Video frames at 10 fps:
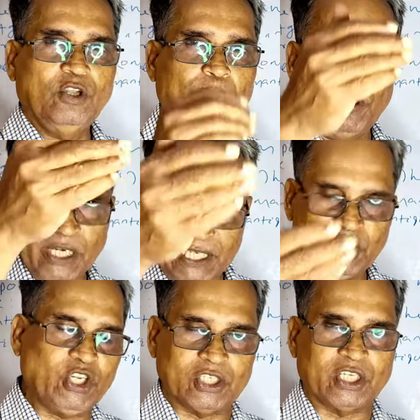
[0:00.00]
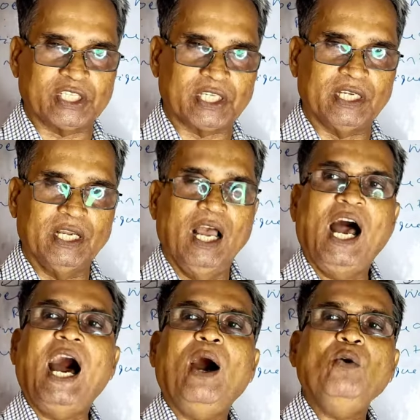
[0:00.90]
the poet discusses
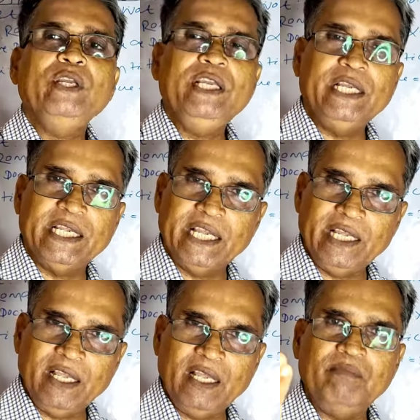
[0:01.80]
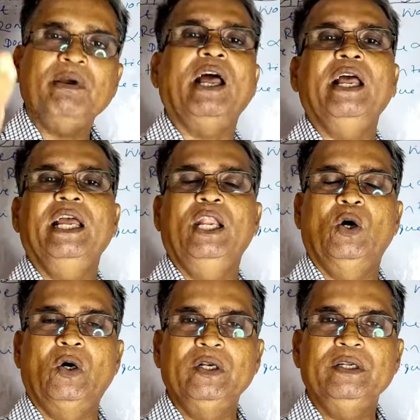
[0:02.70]
how he came
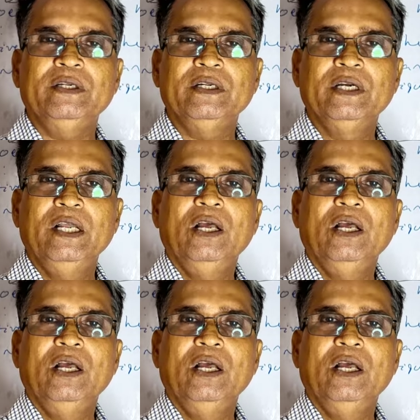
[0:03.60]
alone